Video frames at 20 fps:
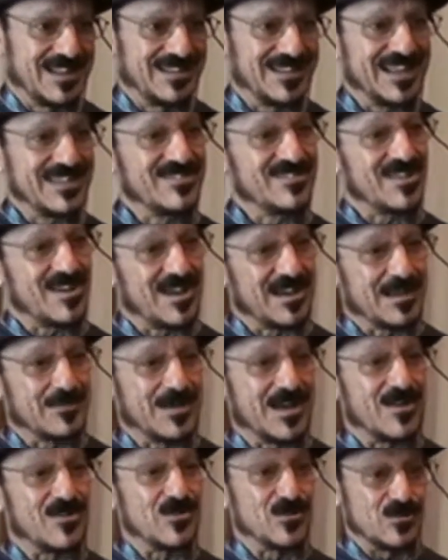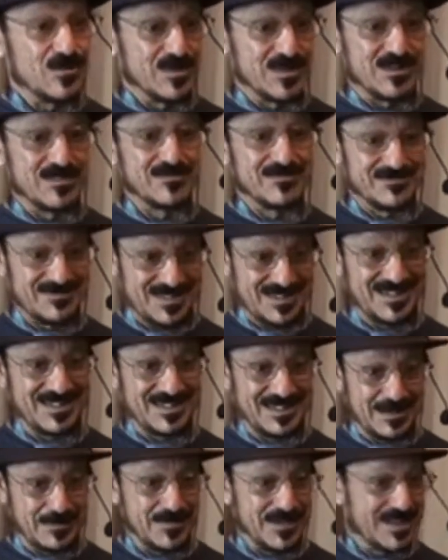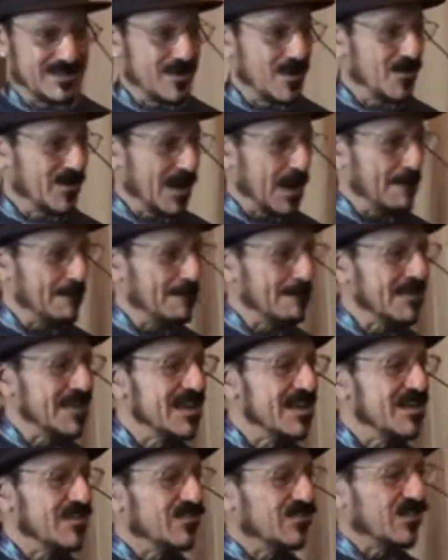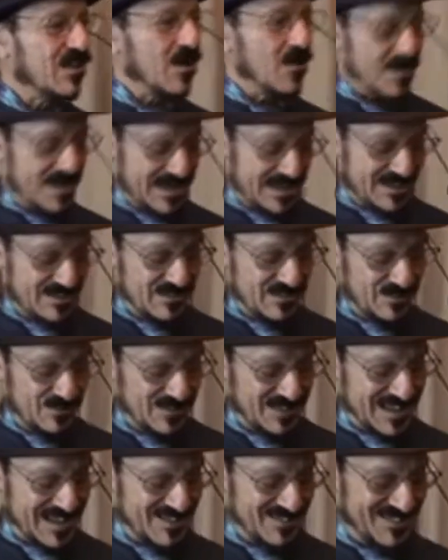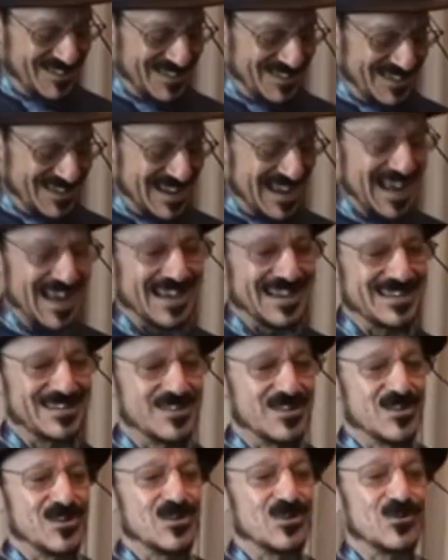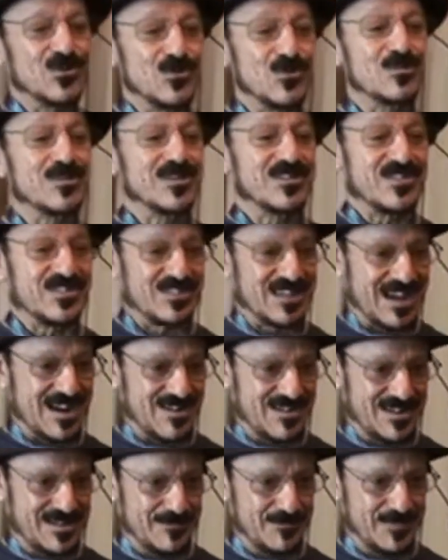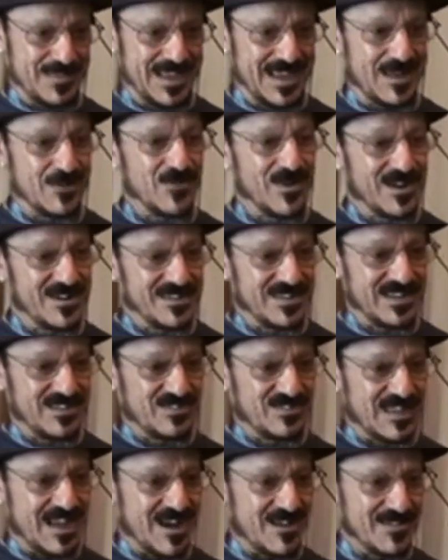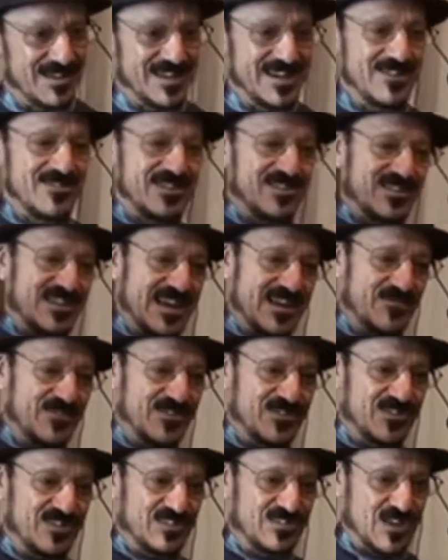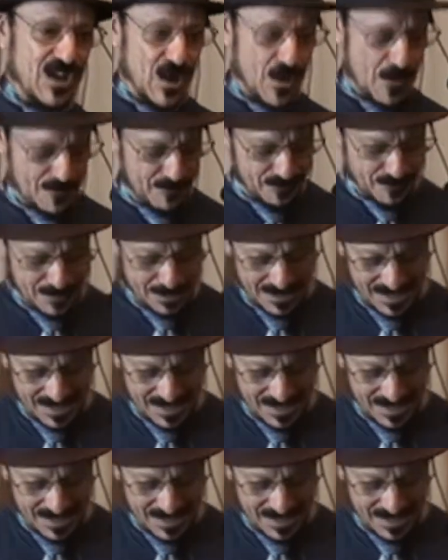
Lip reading: Let's talk about Uber a little bit, okay? So in 2009, Uber started. And where did they start? Here in San Francisco.